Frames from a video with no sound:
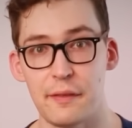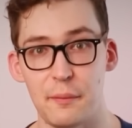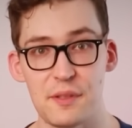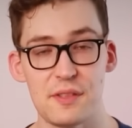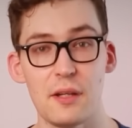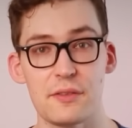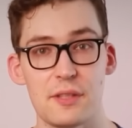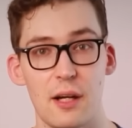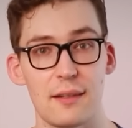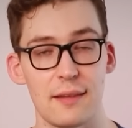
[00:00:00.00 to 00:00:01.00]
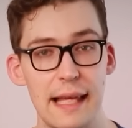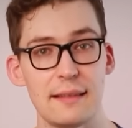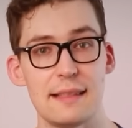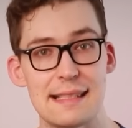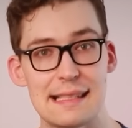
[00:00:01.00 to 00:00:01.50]
The results are
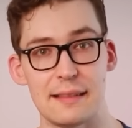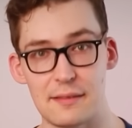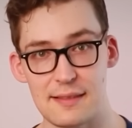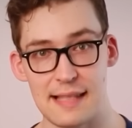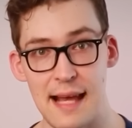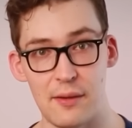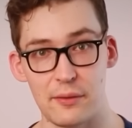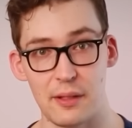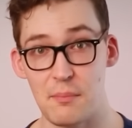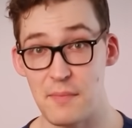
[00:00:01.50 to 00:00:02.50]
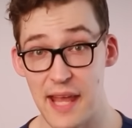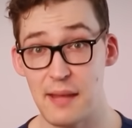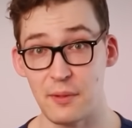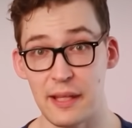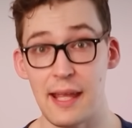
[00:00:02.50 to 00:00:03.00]
likely still sound,
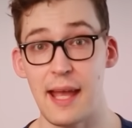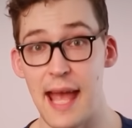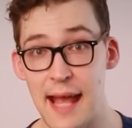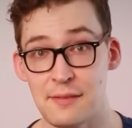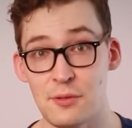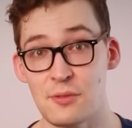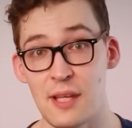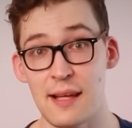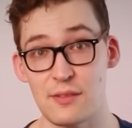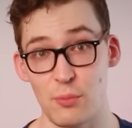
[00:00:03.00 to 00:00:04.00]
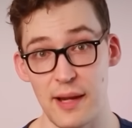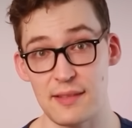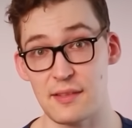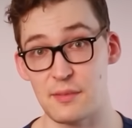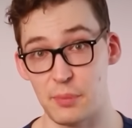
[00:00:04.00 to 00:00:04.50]
namely, exercise
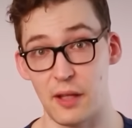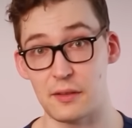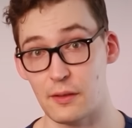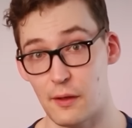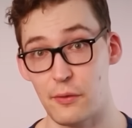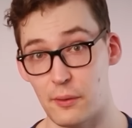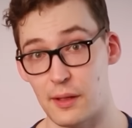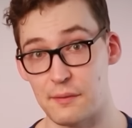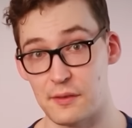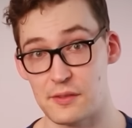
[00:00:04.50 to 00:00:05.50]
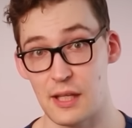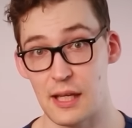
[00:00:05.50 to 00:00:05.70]
raises blood Klotho levels.